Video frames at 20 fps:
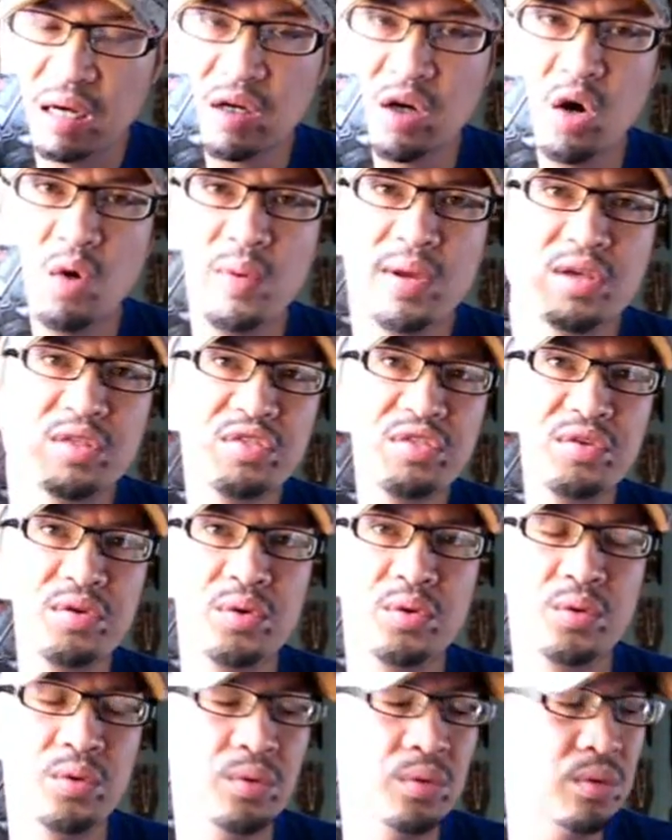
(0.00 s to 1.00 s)
Going
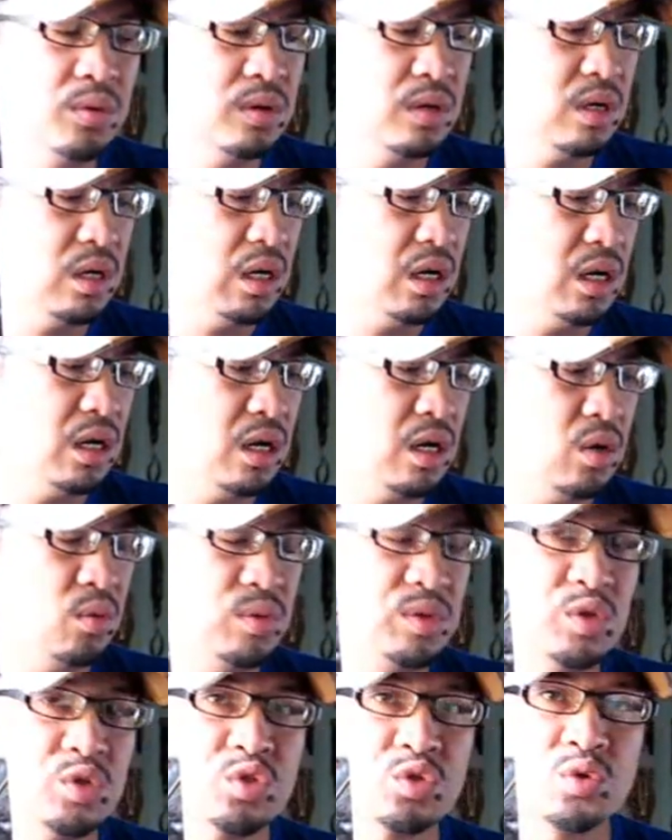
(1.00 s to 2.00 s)
through
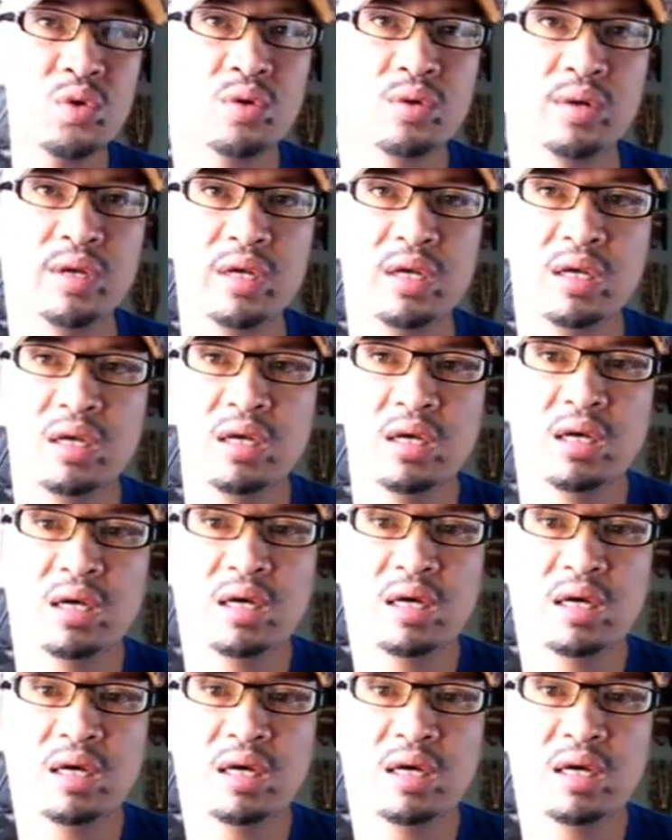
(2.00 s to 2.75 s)
with the story,